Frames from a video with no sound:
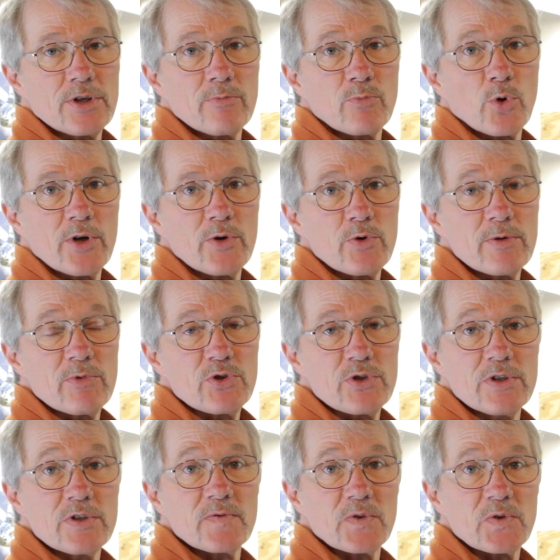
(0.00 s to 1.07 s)
and embroidery
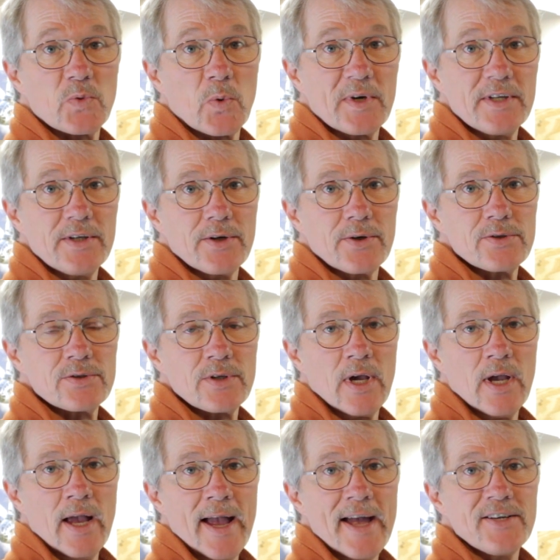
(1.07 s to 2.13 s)
machines for 20 years,
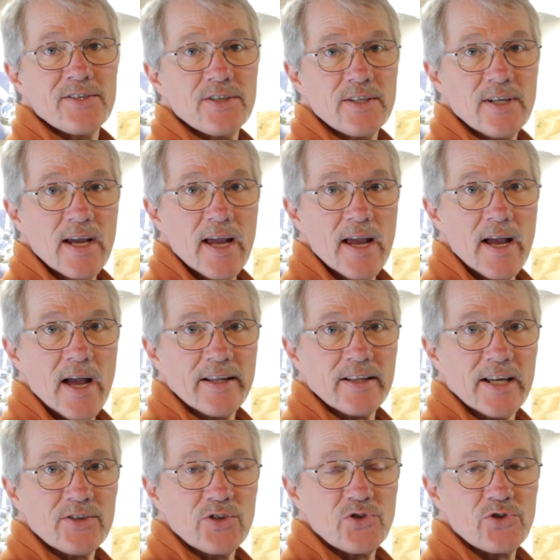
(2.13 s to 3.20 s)
and today I'd
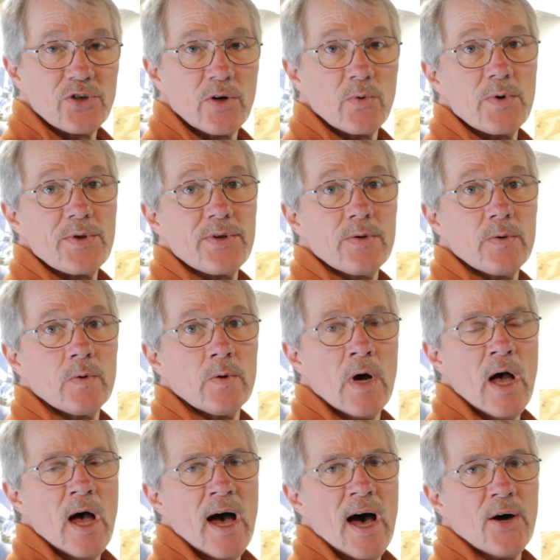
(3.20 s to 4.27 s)
like to share with you
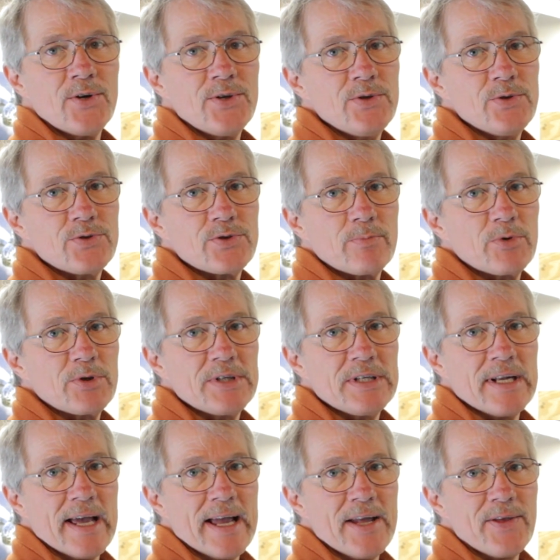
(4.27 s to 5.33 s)
how to use a
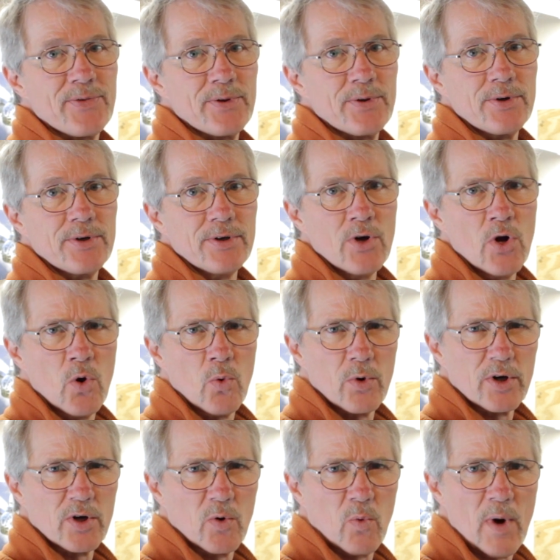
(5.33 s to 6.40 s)
Bernina 830.
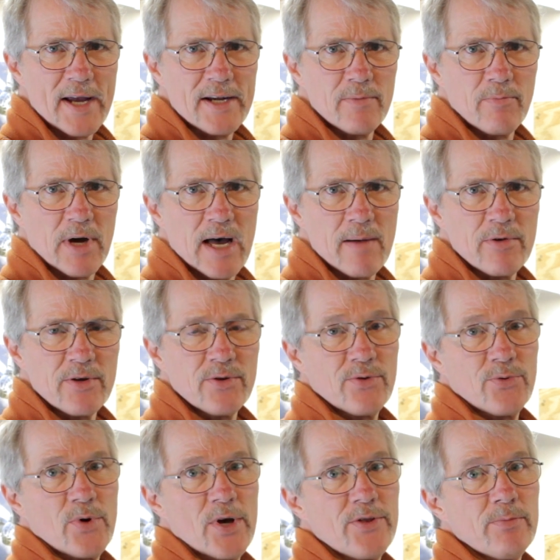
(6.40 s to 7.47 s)
We're going to wind a bobbin,
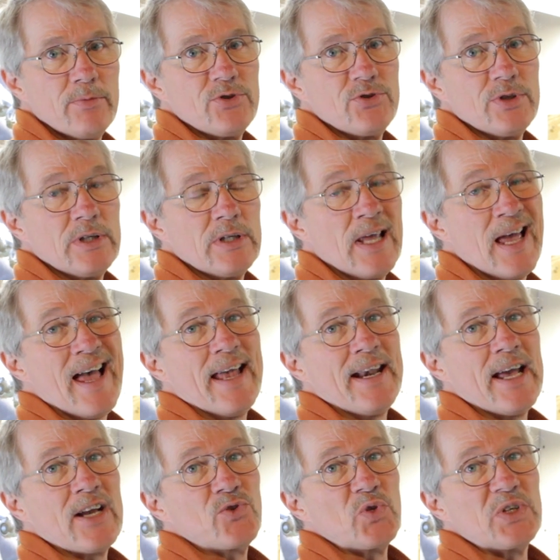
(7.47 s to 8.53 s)
thread the machine,
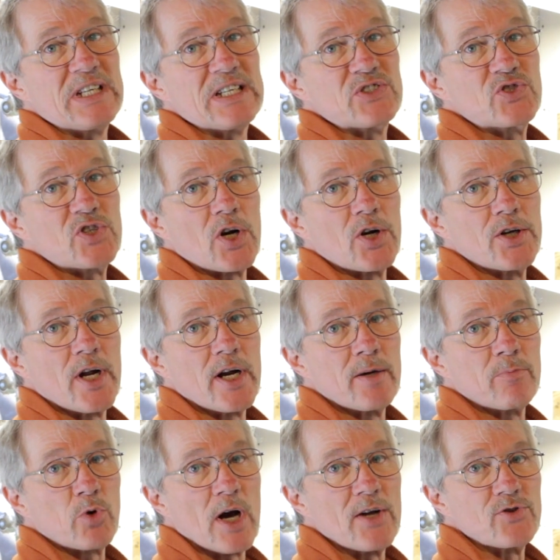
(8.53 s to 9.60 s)
and actually get started
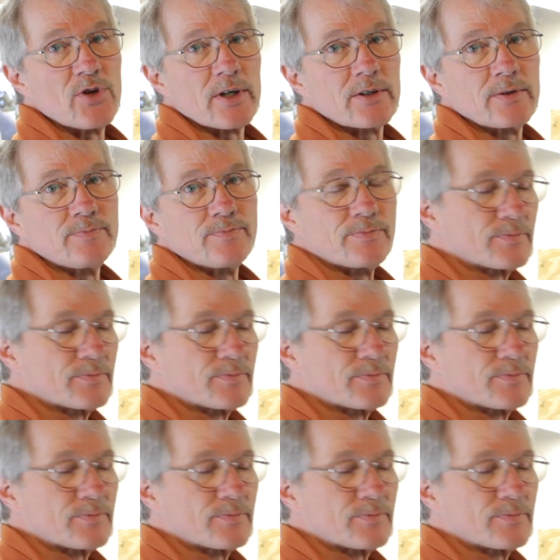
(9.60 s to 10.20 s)
on a project.